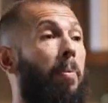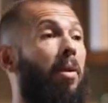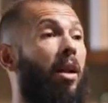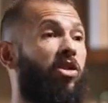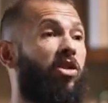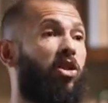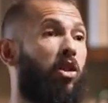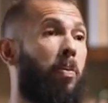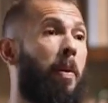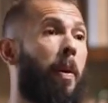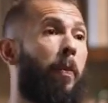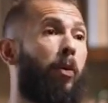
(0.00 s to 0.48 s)

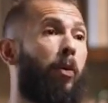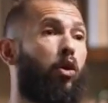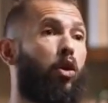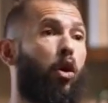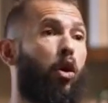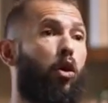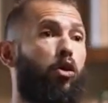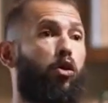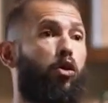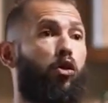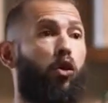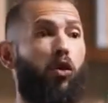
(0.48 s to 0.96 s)
Plus, the people who
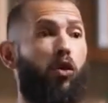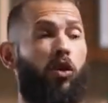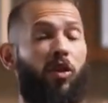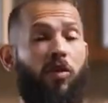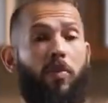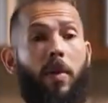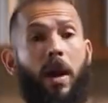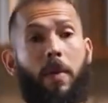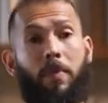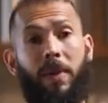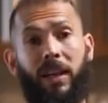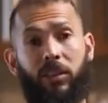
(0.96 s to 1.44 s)
know the truth
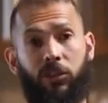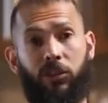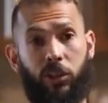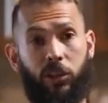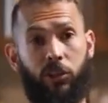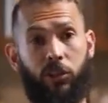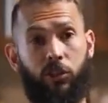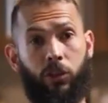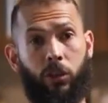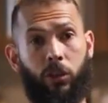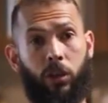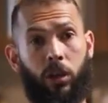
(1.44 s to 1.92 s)
of my
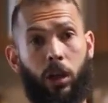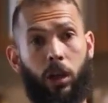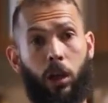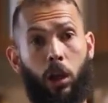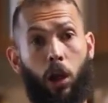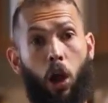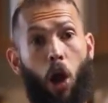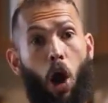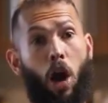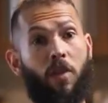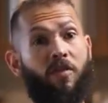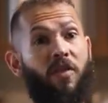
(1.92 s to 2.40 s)
message
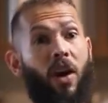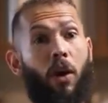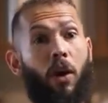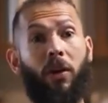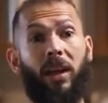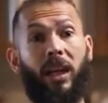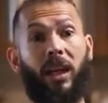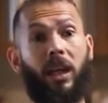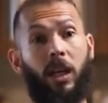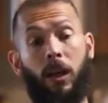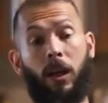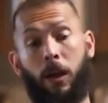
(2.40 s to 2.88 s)
are
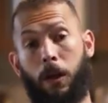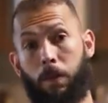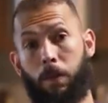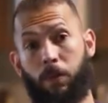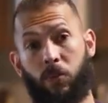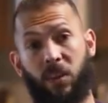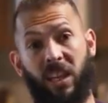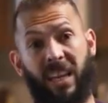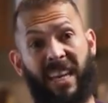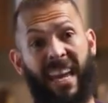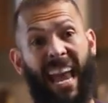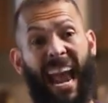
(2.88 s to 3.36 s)
very
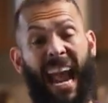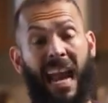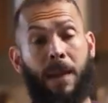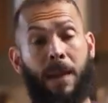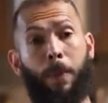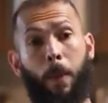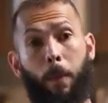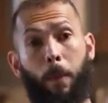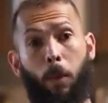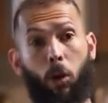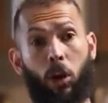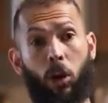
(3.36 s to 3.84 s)

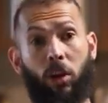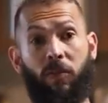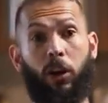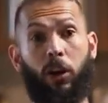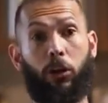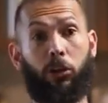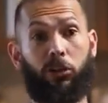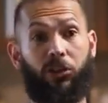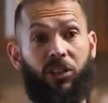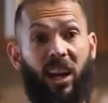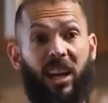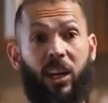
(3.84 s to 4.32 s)
capable of
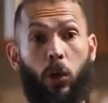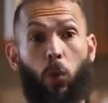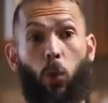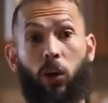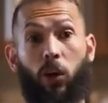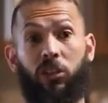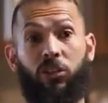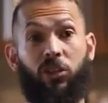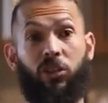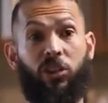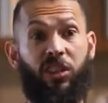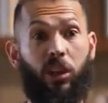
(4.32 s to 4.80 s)
understanding
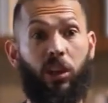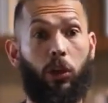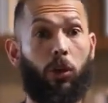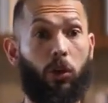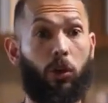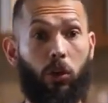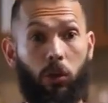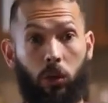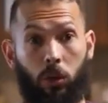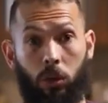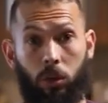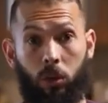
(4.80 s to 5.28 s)
what is
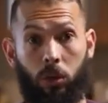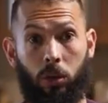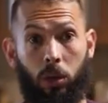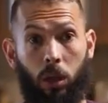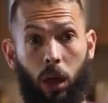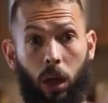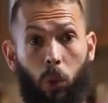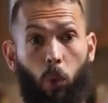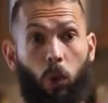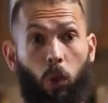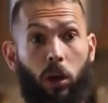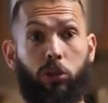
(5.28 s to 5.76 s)
satirical
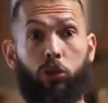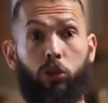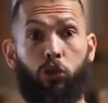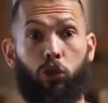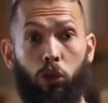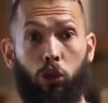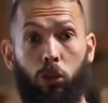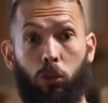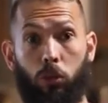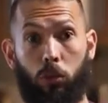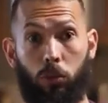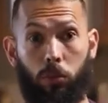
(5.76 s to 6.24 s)
and what is
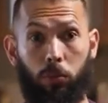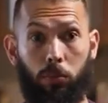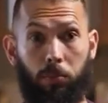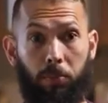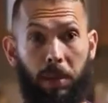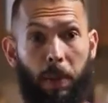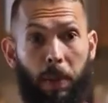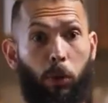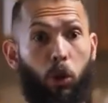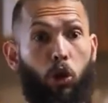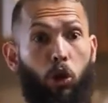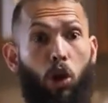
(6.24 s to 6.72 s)
true.
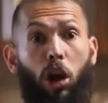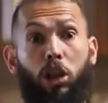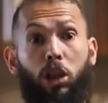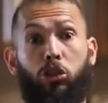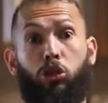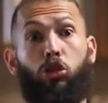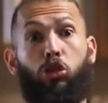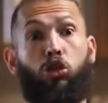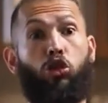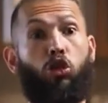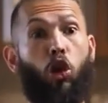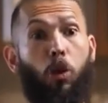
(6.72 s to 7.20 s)
People are not as
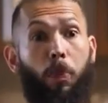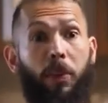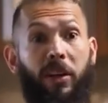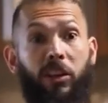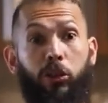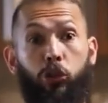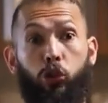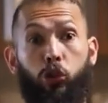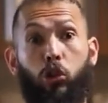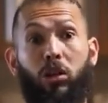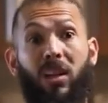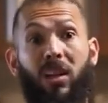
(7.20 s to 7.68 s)
stupid
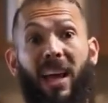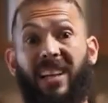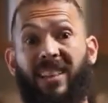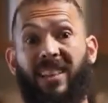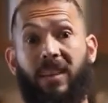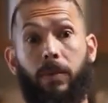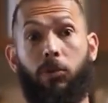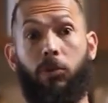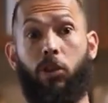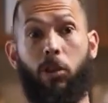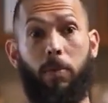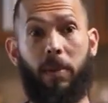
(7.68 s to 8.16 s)
as you'd like
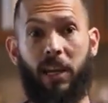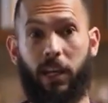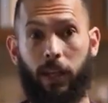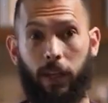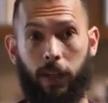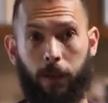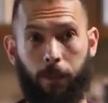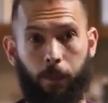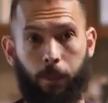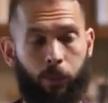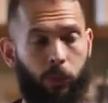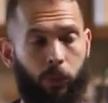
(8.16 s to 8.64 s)
them to
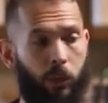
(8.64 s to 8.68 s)
be.